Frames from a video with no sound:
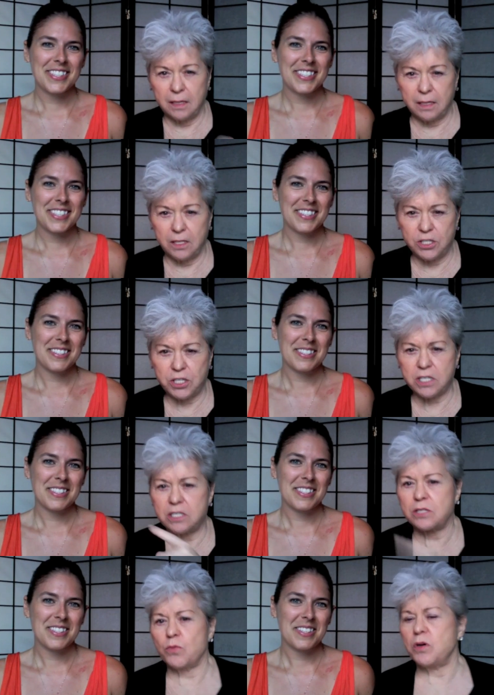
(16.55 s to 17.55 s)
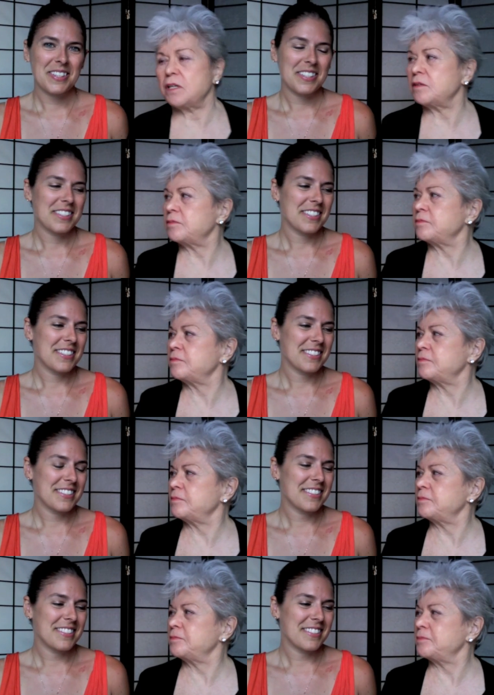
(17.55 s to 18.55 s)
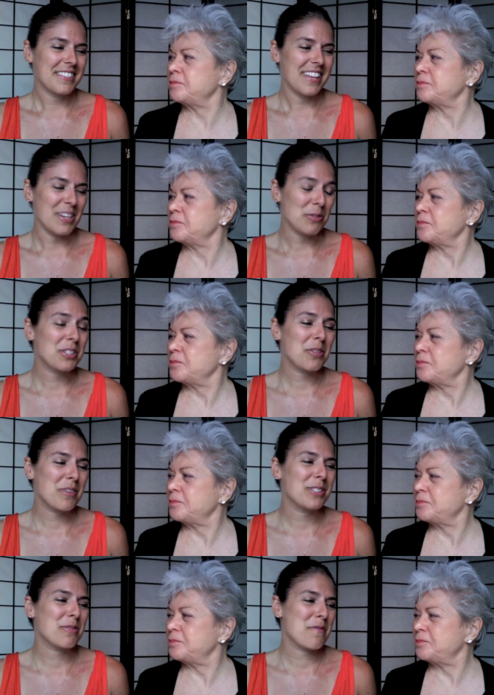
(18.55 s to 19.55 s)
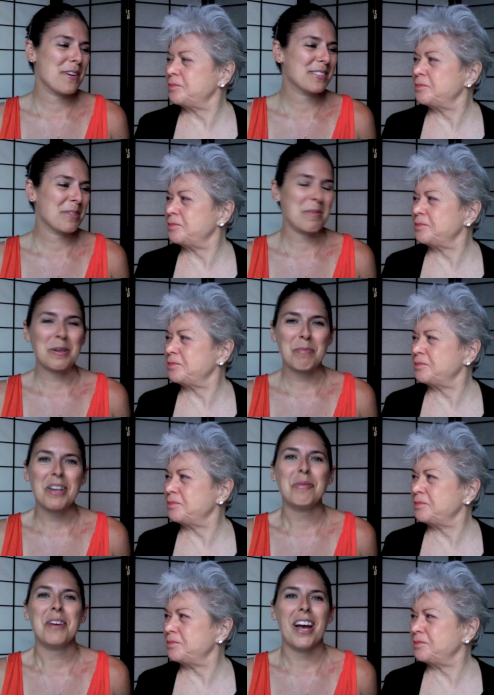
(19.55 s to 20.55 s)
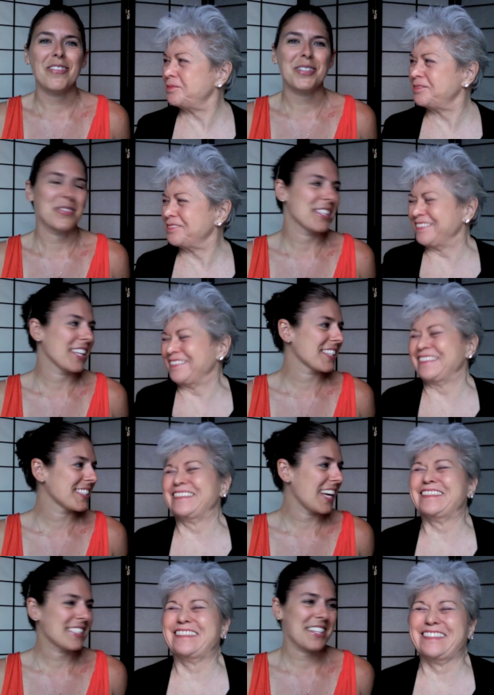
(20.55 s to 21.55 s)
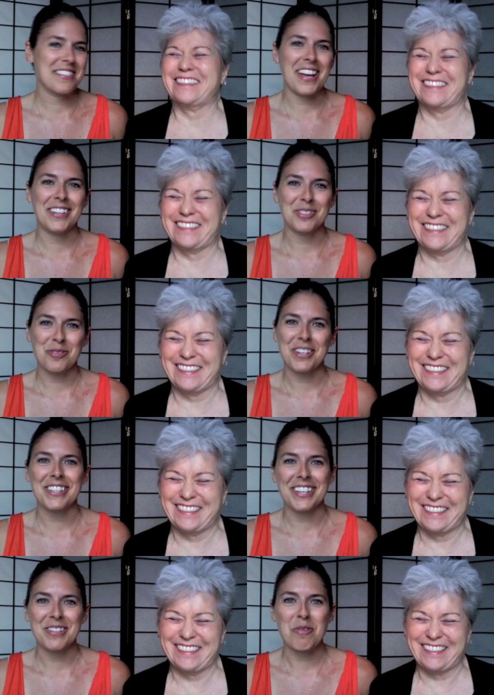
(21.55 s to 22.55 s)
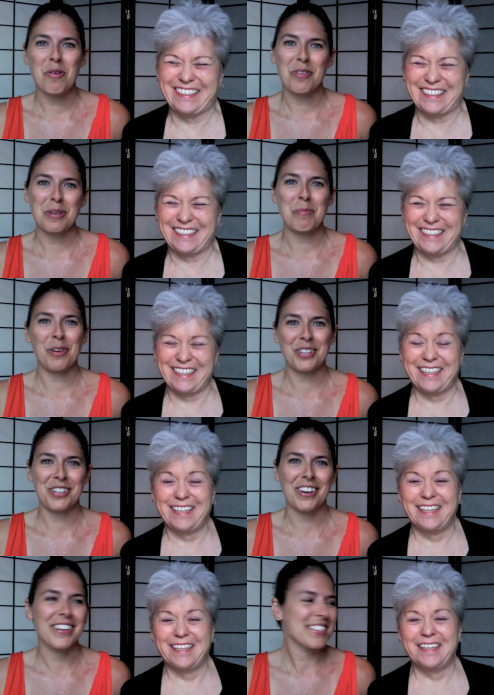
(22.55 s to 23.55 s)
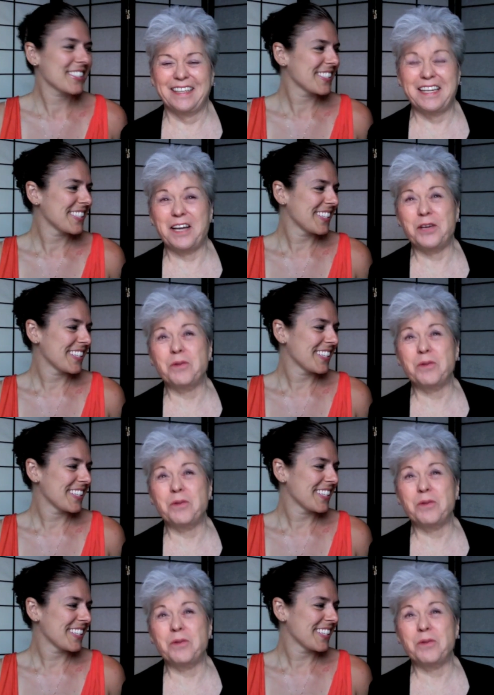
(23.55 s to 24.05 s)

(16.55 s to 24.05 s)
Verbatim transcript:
Speaker 1: she's the one. And you said it right to her face, and I'm like, Betty, we haven't even like sat down and had a drink, and you're already booking her. Yeah, you